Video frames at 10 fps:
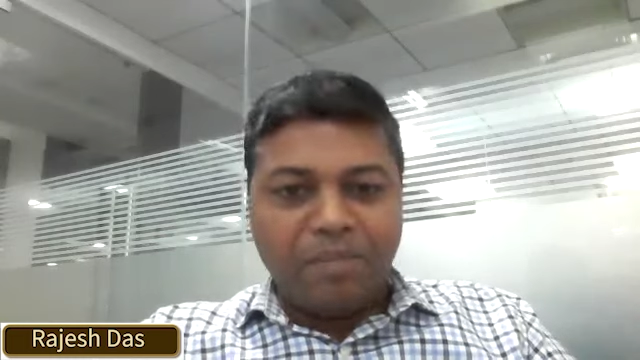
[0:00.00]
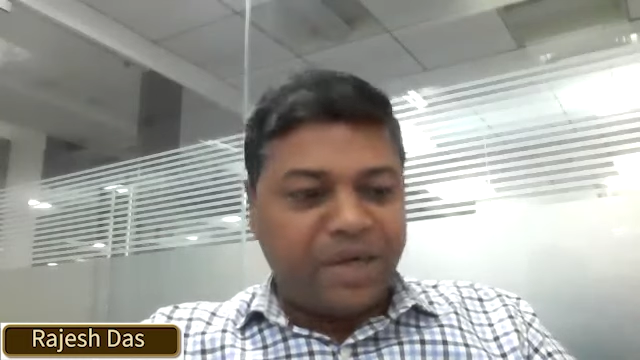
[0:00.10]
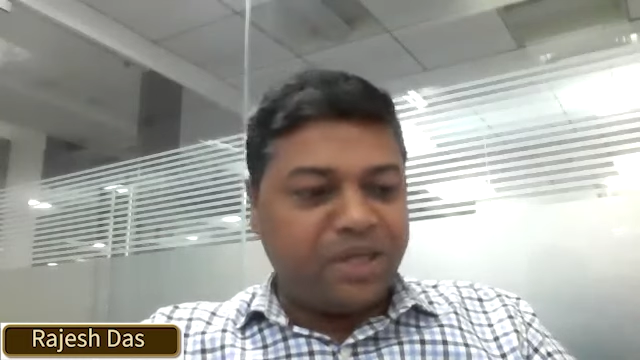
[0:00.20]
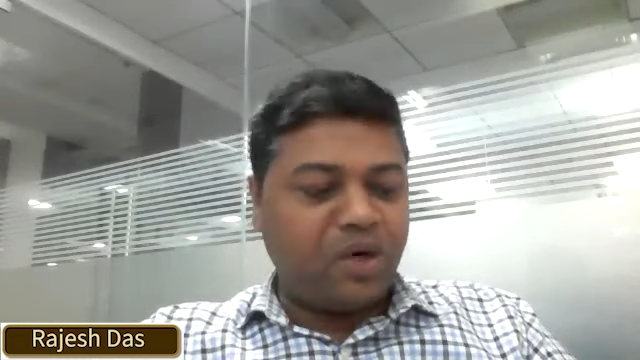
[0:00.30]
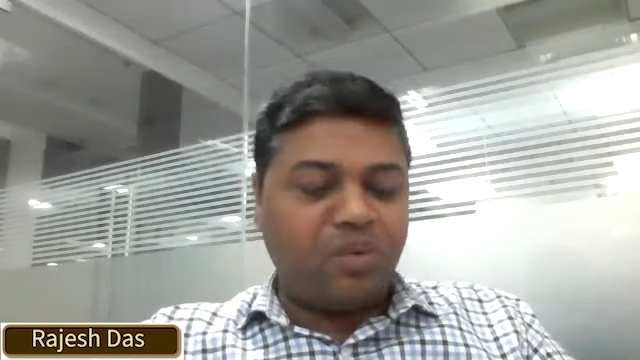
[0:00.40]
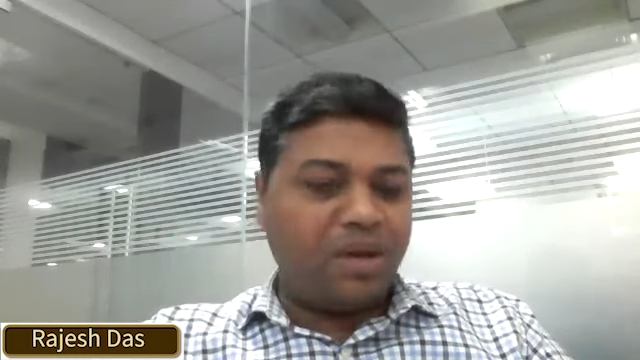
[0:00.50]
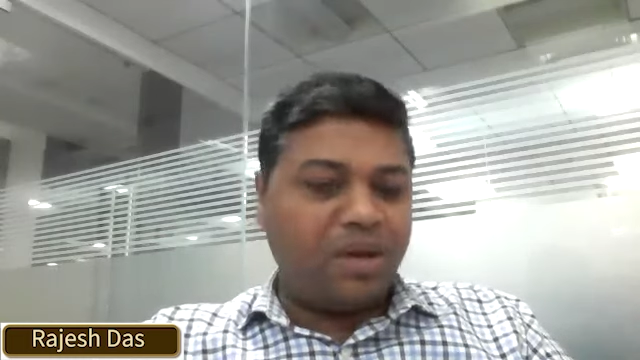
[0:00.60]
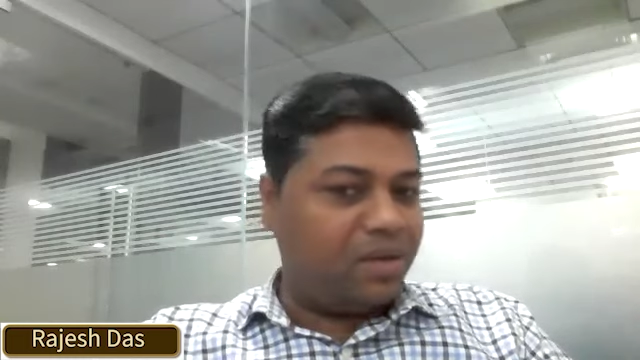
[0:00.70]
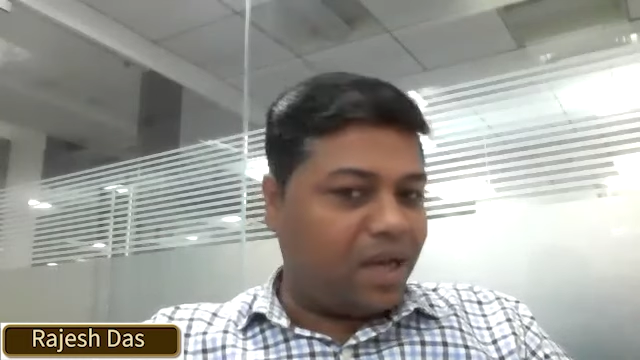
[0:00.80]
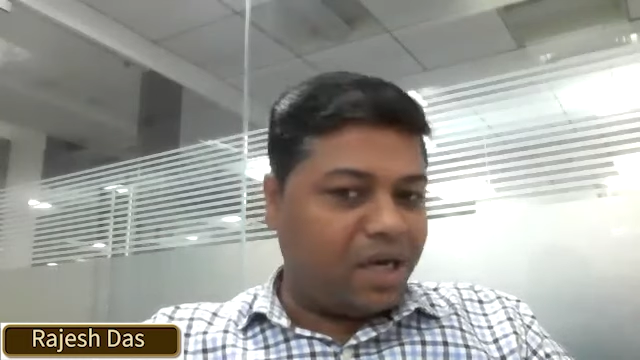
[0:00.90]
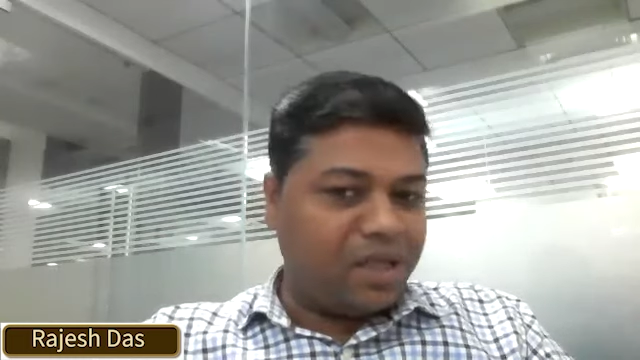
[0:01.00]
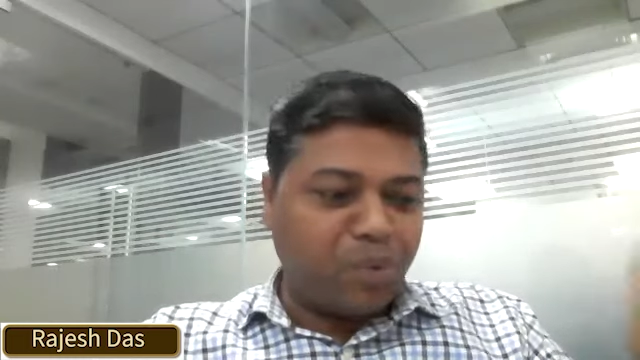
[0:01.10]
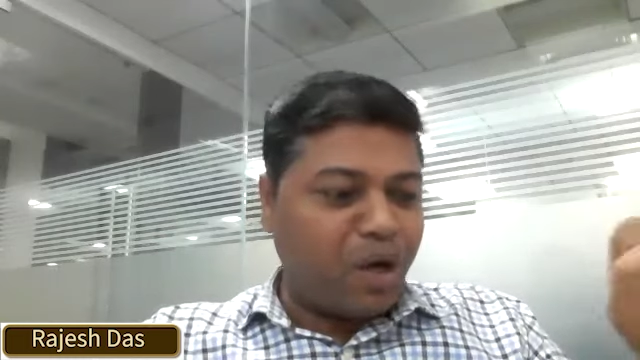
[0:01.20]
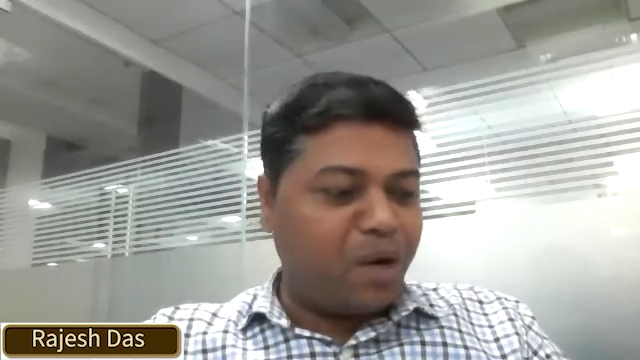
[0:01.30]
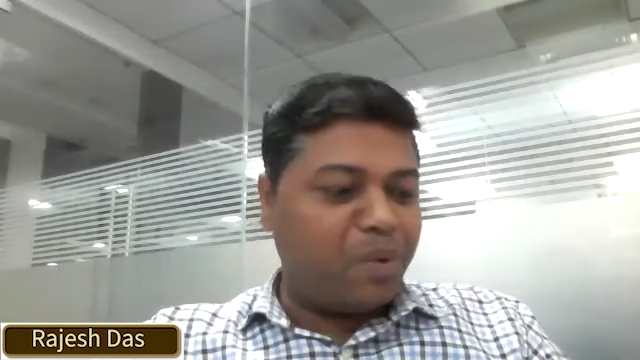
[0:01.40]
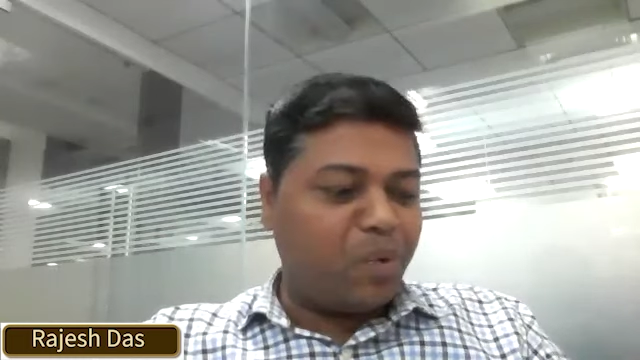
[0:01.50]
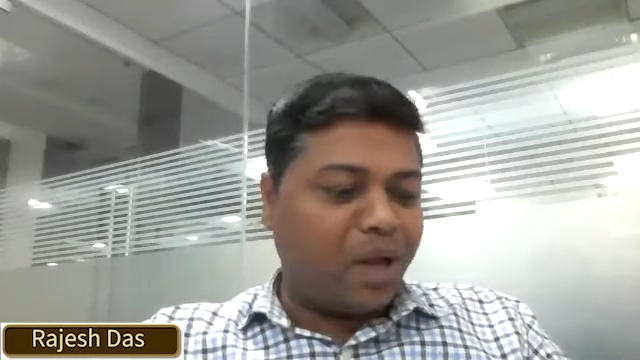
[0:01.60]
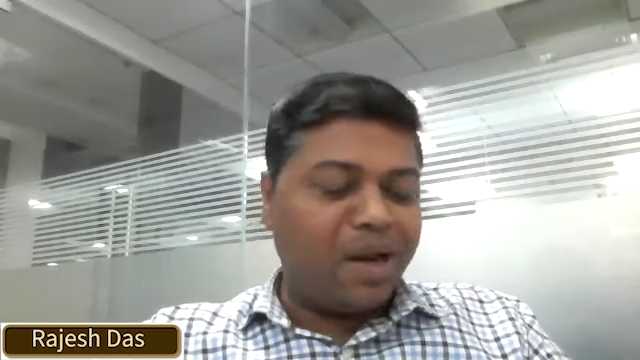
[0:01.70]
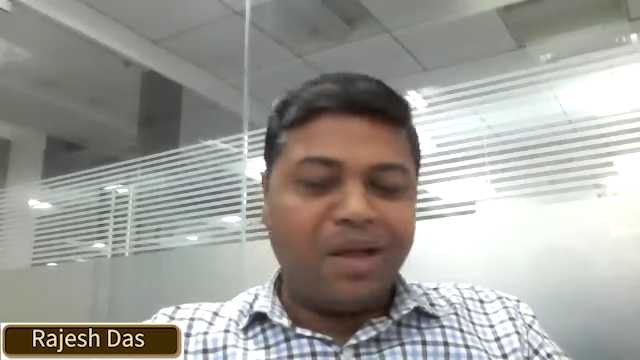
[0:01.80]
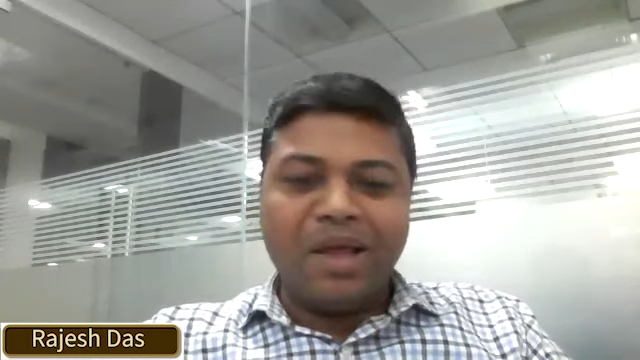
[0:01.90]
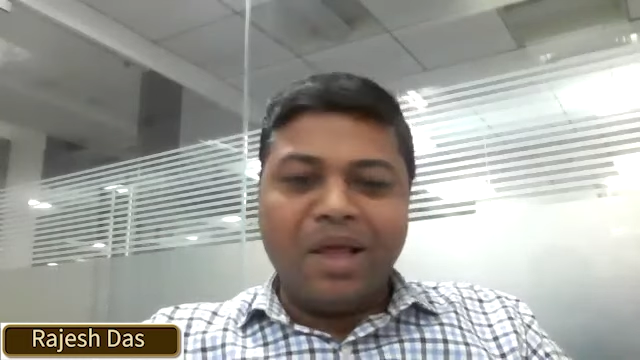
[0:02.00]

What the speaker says: better way. That is point number one.